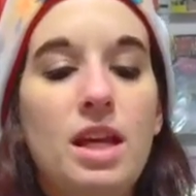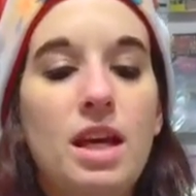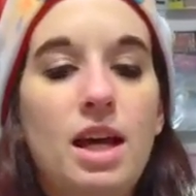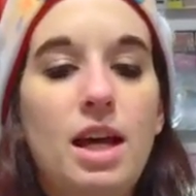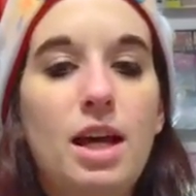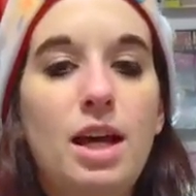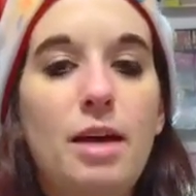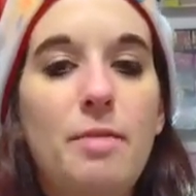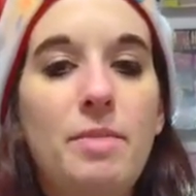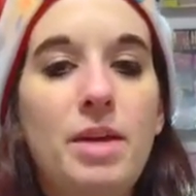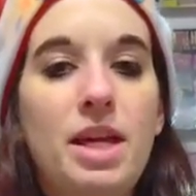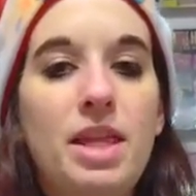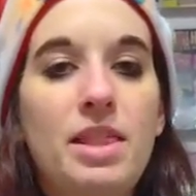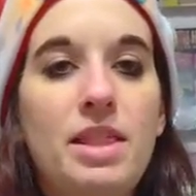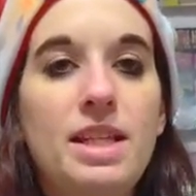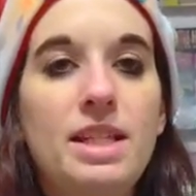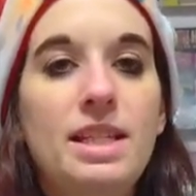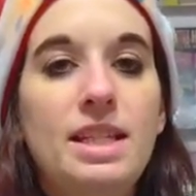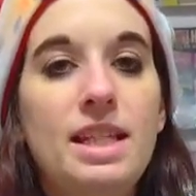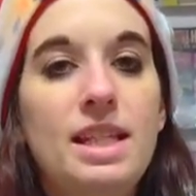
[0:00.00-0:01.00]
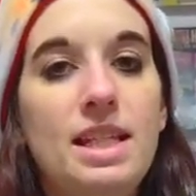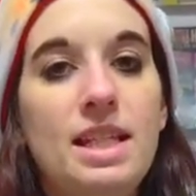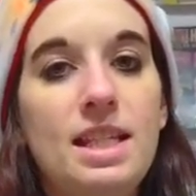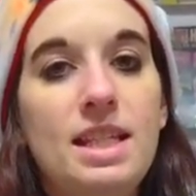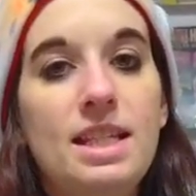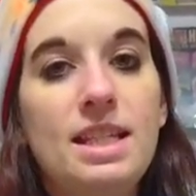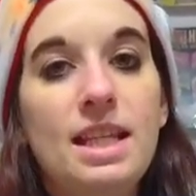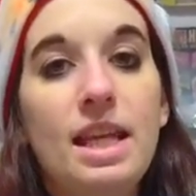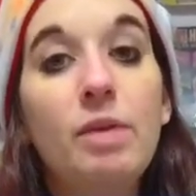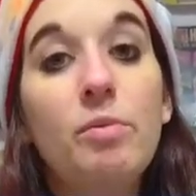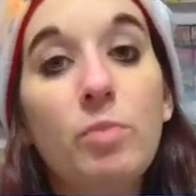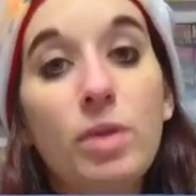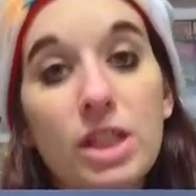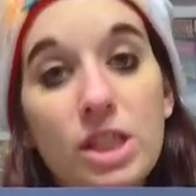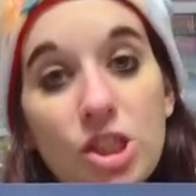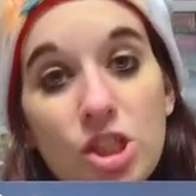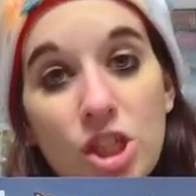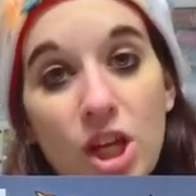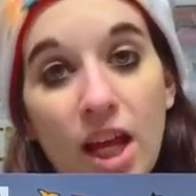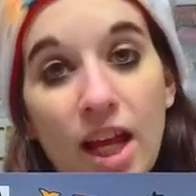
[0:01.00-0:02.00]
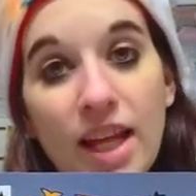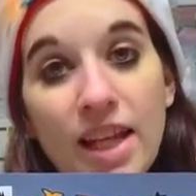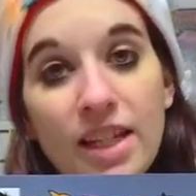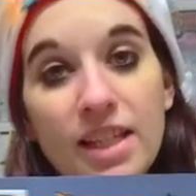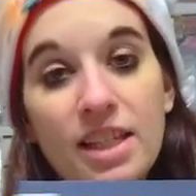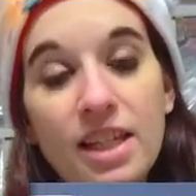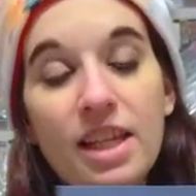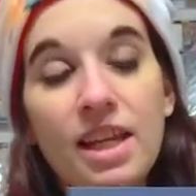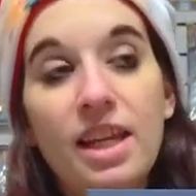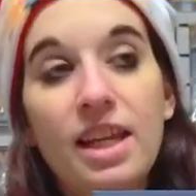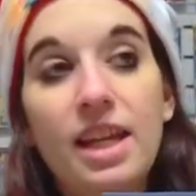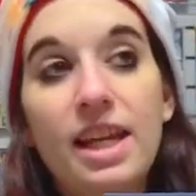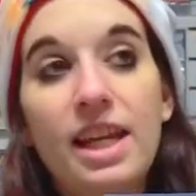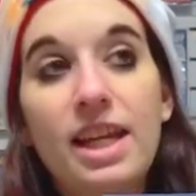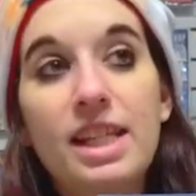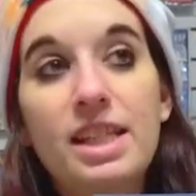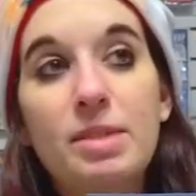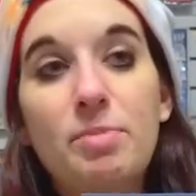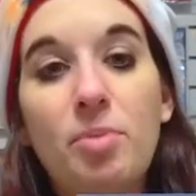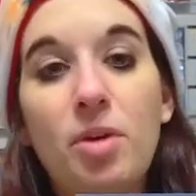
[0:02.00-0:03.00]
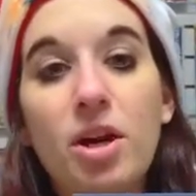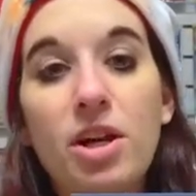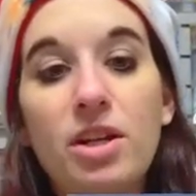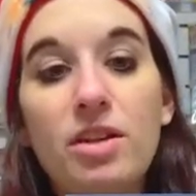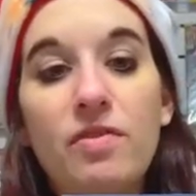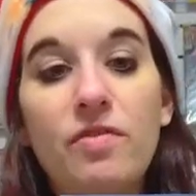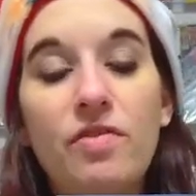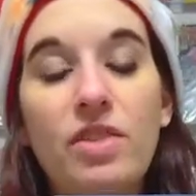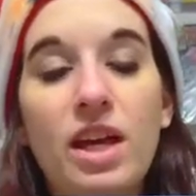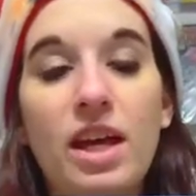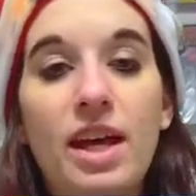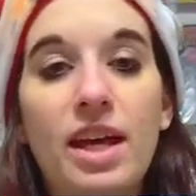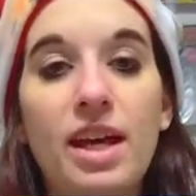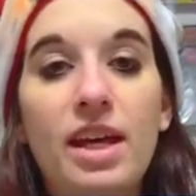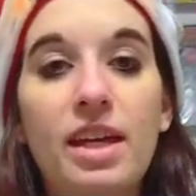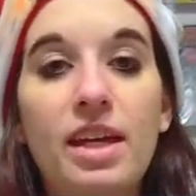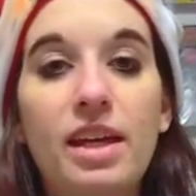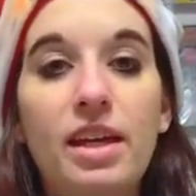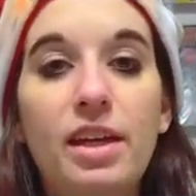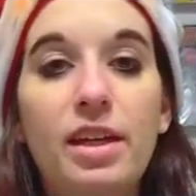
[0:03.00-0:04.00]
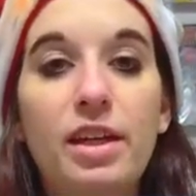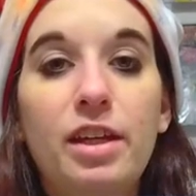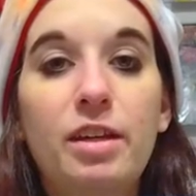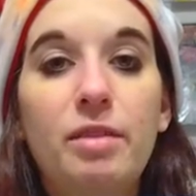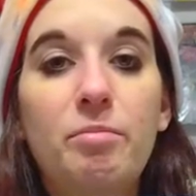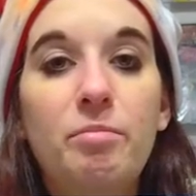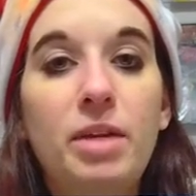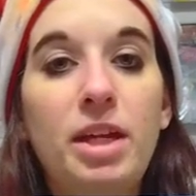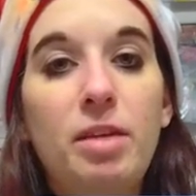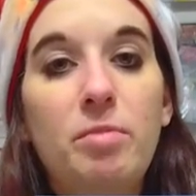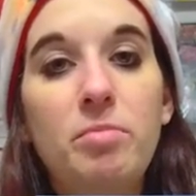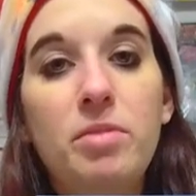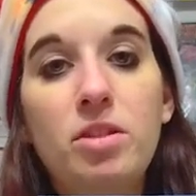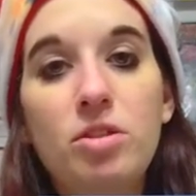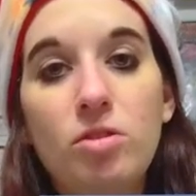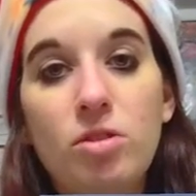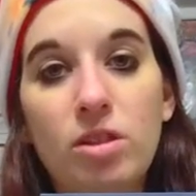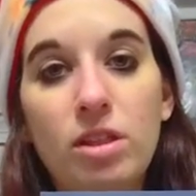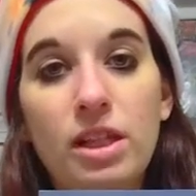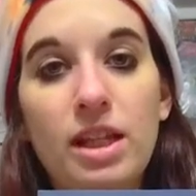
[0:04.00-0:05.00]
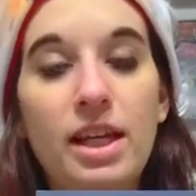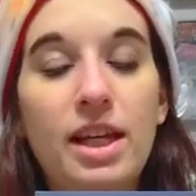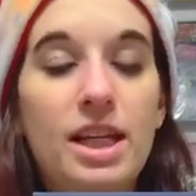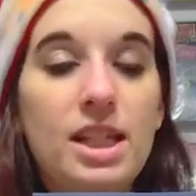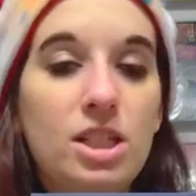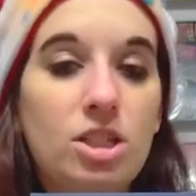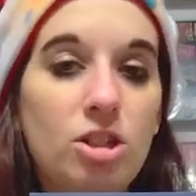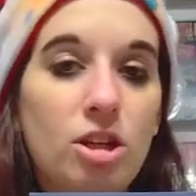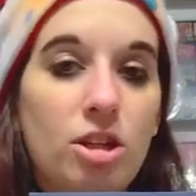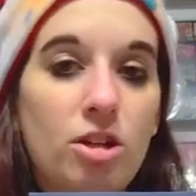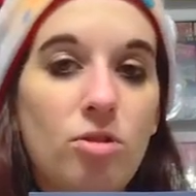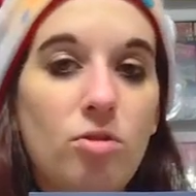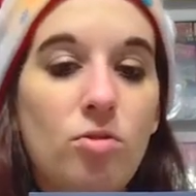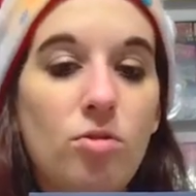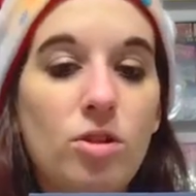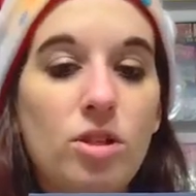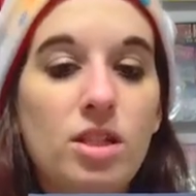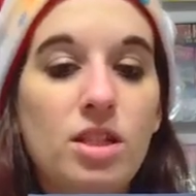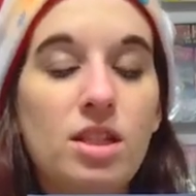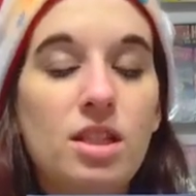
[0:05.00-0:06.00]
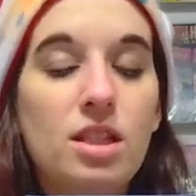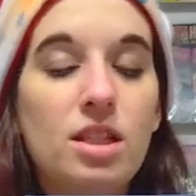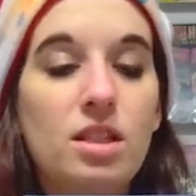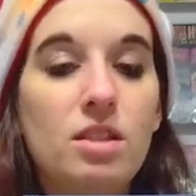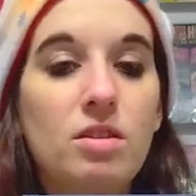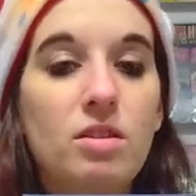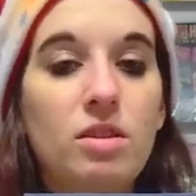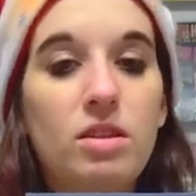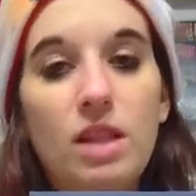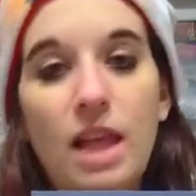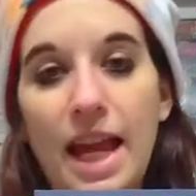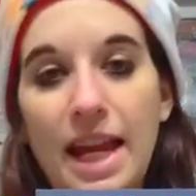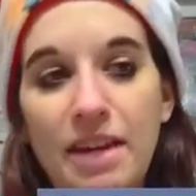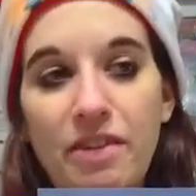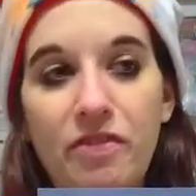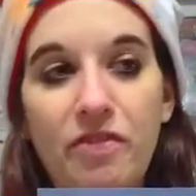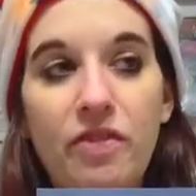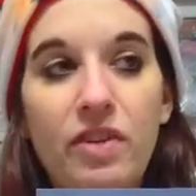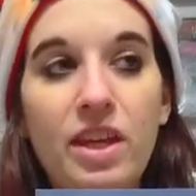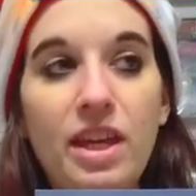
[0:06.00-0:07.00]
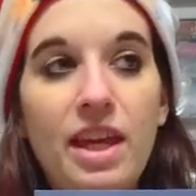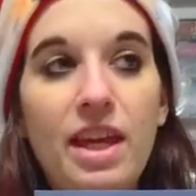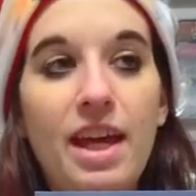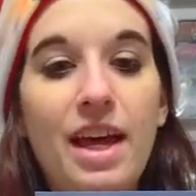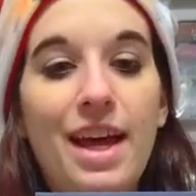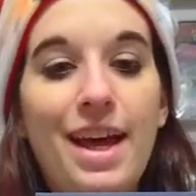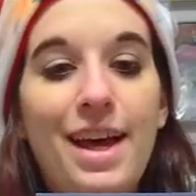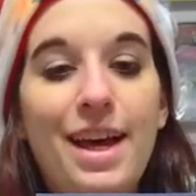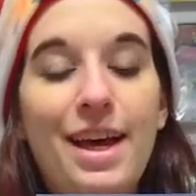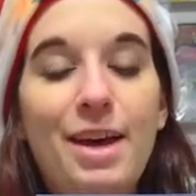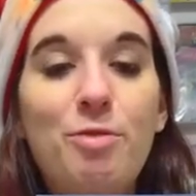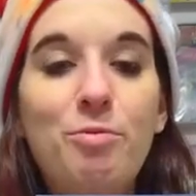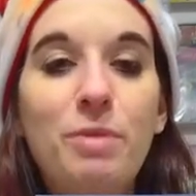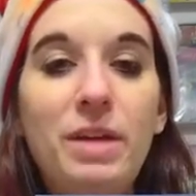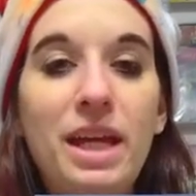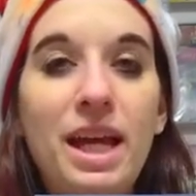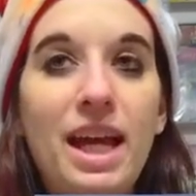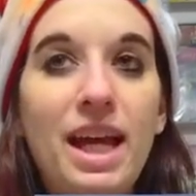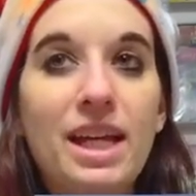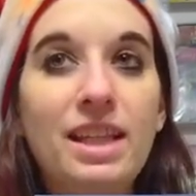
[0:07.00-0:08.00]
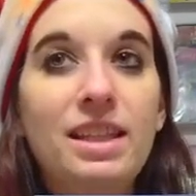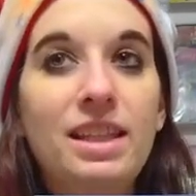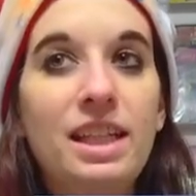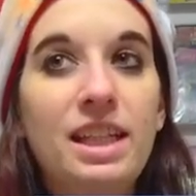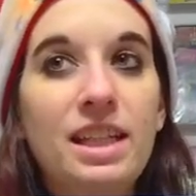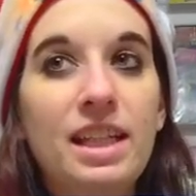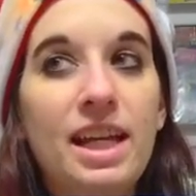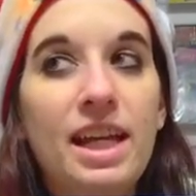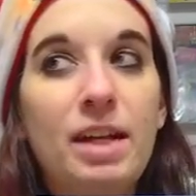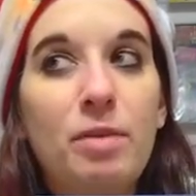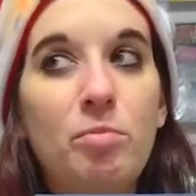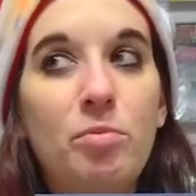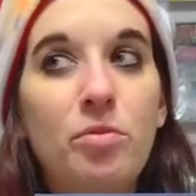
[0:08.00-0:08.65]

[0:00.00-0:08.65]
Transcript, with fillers: Um, and this is a one shot. It's part of that uh, Mike Mignola at Dark Horse Life. Uh, we had Leonide